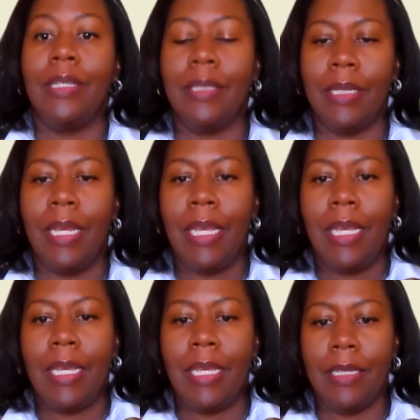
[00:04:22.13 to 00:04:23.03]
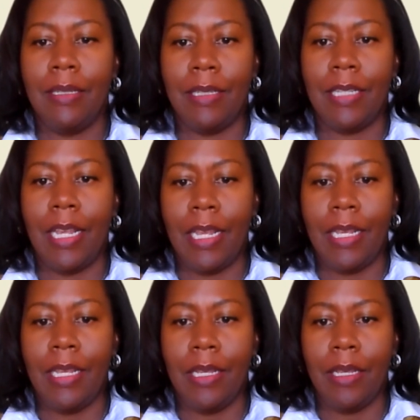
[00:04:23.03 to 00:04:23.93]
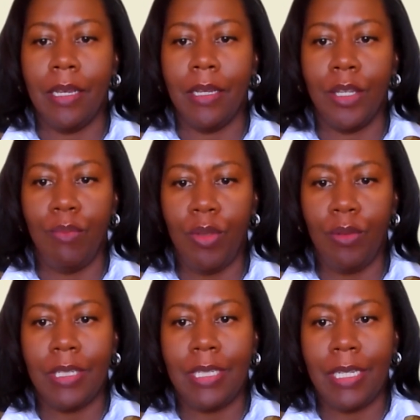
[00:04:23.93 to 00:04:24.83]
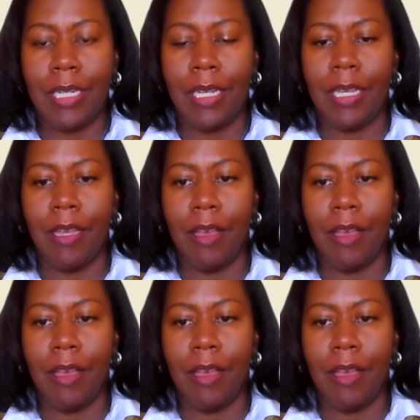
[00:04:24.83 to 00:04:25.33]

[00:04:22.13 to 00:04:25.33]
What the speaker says: This is a community